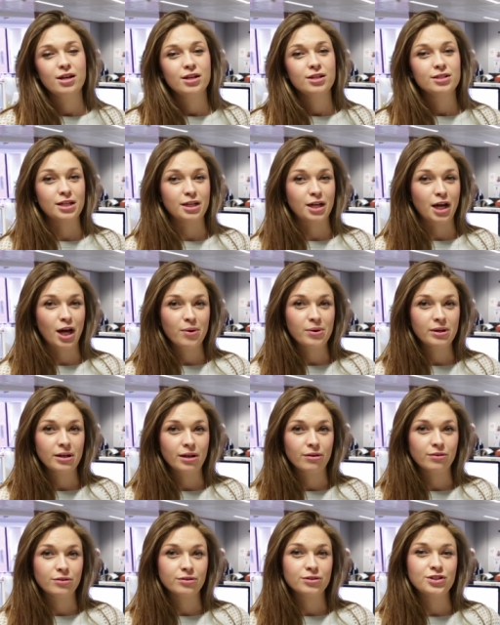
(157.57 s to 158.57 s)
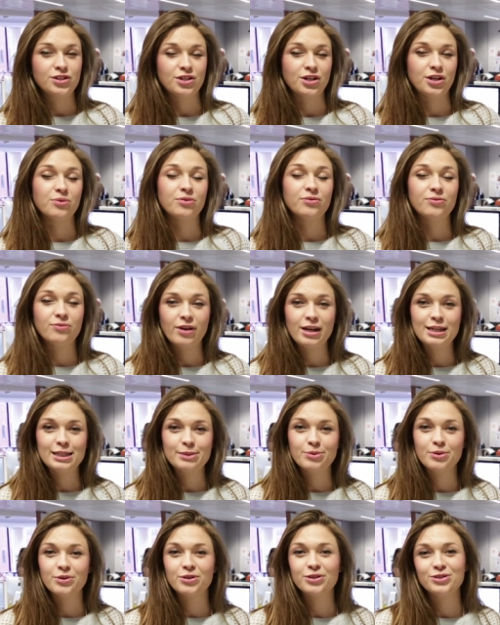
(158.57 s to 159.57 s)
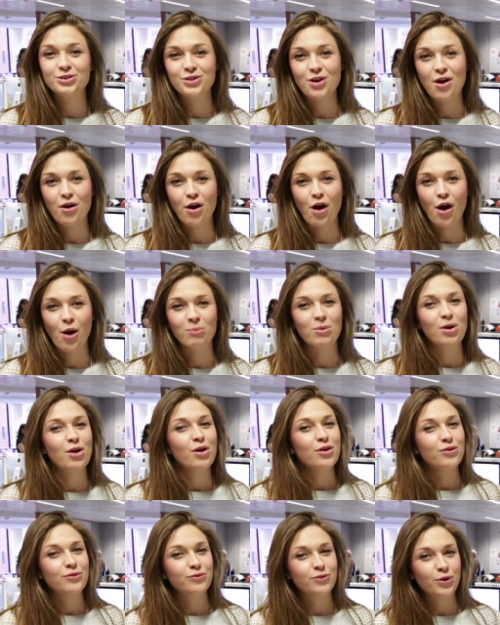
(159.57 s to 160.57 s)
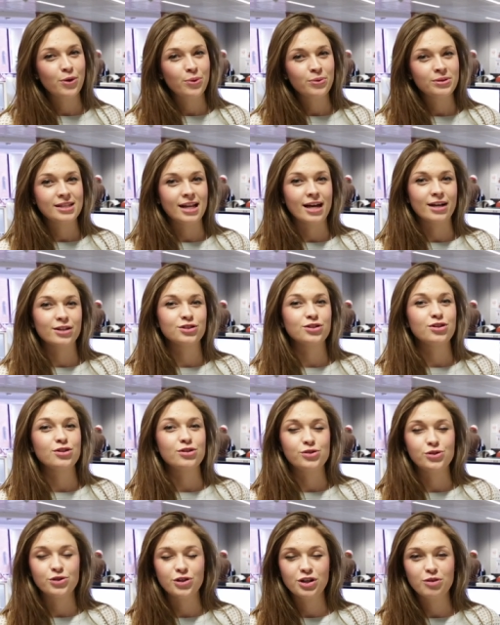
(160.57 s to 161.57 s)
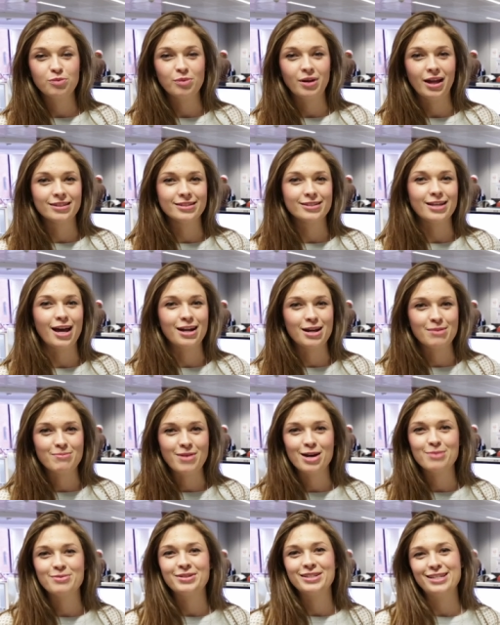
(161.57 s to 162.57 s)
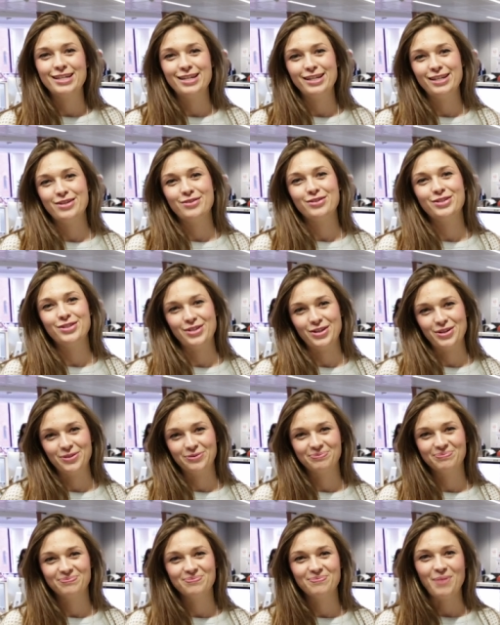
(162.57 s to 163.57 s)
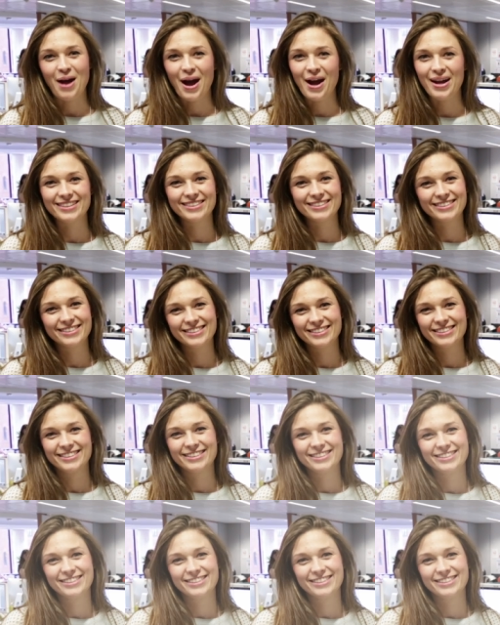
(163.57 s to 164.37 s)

so go along to facebook.com forward slash the joy of plants and I might be seeing you soon. Bye.